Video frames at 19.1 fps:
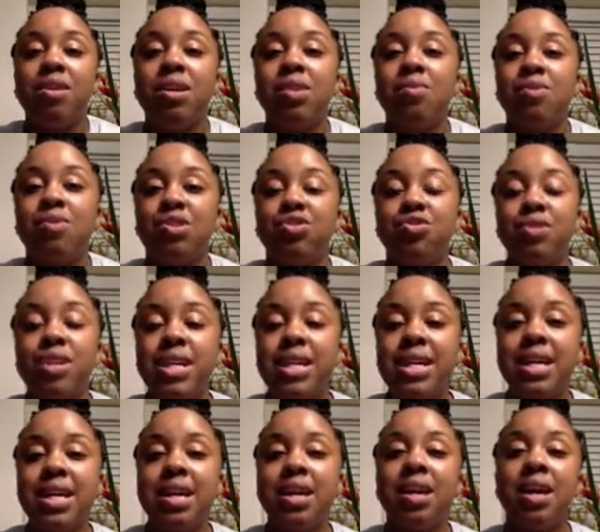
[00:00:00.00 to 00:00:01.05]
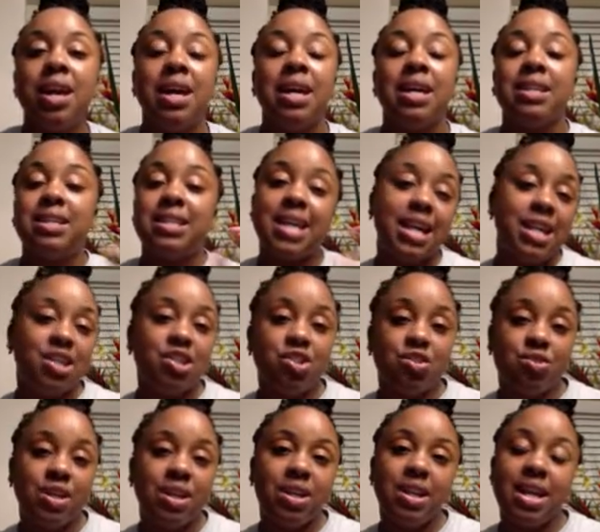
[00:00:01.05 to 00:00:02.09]
He was drinking, set his
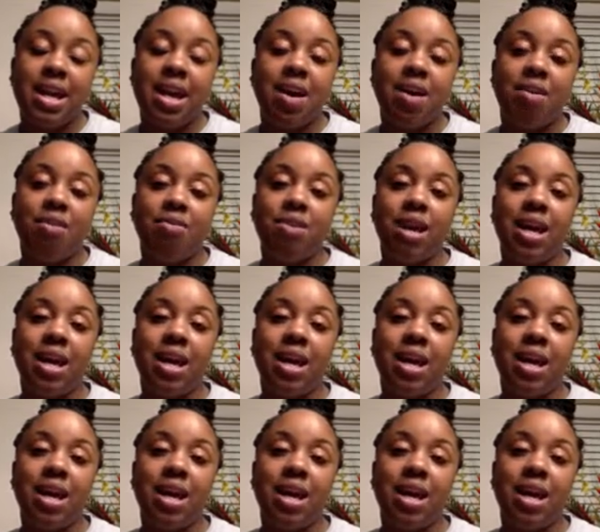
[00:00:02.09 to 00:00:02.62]
drink down,